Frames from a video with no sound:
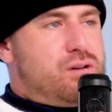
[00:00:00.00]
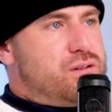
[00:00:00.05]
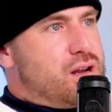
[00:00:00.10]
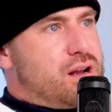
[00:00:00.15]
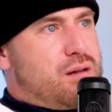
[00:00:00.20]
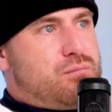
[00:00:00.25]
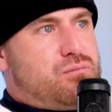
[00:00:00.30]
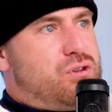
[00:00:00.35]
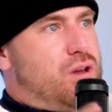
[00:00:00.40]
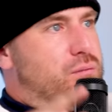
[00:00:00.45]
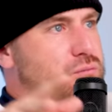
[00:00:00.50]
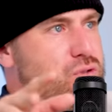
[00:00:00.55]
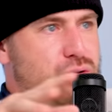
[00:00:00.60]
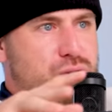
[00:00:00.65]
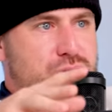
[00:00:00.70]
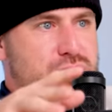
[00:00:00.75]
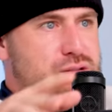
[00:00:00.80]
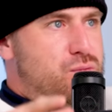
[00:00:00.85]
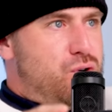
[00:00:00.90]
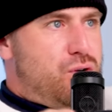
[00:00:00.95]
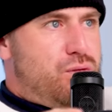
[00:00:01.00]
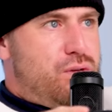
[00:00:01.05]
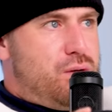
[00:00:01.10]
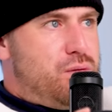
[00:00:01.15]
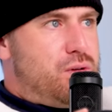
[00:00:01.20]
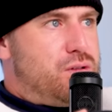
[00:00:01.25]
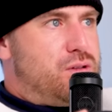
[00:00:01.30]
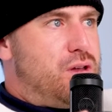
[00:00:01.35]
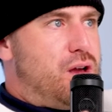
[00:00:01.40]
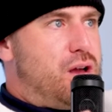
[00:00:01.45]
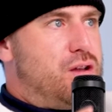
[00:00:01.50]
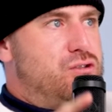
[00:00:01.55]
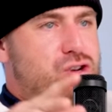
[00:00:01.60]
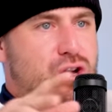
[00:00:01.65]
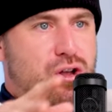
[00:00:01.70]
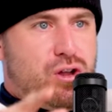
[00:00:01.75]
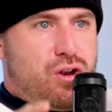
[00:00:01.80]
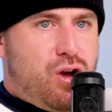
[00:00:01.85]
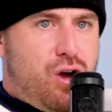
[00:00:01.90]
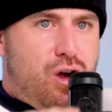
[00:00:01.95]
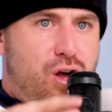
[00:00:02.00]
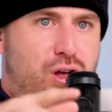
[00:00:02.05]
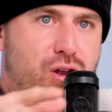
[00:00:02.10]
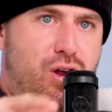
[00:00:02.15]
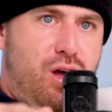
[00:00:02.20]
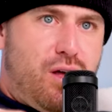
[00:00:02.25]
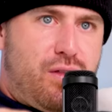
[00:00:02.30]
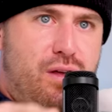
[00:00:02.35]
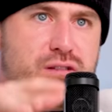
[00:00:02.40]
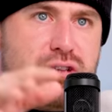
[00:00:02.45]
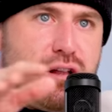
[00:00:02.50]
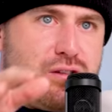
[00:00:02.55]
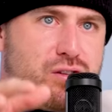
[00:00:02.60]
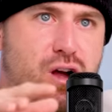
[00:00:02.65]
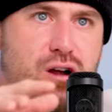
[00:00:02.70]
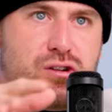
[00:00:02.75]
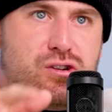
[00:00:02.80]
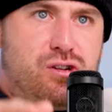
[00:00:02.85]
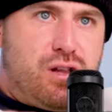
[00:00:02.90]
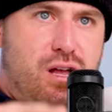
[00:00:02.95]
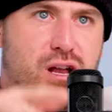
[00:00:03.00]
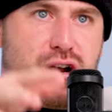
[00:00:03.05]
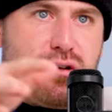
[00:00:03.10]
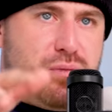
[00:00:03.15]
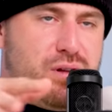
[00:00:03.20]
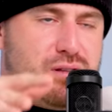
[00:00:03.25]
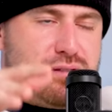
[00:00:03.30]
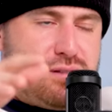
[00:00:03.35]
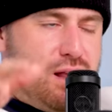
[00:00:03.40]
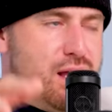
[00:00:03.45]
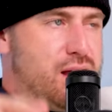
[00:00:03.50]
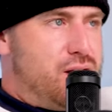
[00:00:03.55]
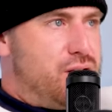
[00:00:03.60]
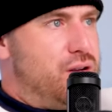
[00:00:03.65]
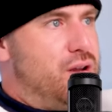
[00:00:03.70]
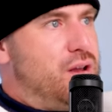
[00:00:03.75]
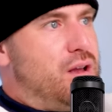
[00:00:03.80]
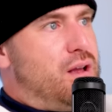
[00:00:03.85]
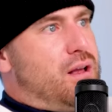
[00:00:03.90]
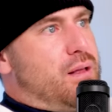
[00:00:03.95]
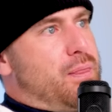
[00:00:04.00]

He's like, I'm, I'm doing this movie with uh, Gyllenhaal and all this. I'll talk to you later, but it's later.